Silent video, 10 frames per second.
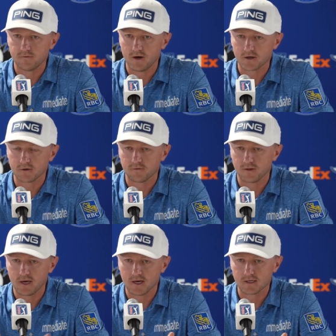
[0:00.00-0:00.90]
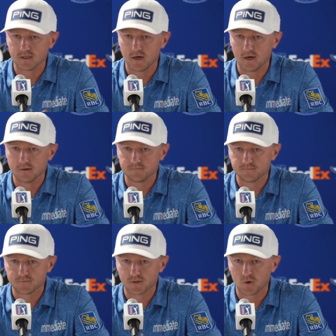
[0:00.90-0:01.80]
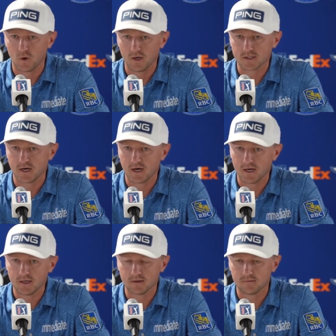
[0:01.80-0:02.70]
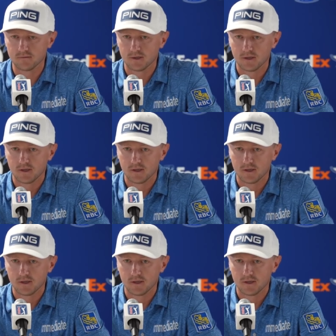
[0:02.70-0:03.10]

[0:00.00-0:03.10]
factor for that is not quite as high. And